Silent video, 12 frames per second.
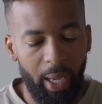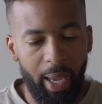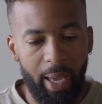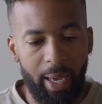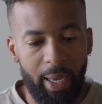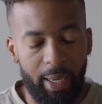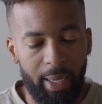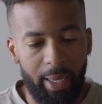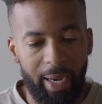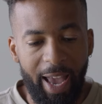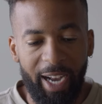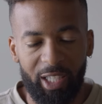an
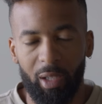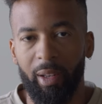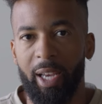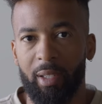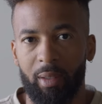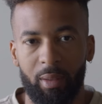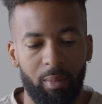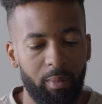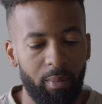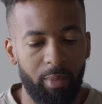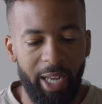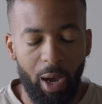XLS
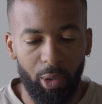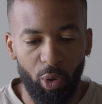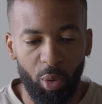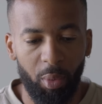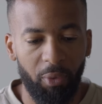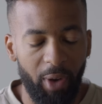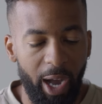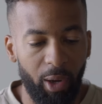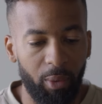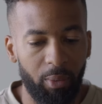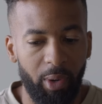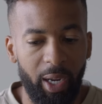downloadable
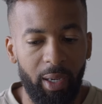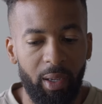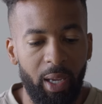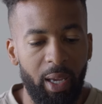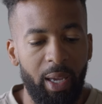file, right?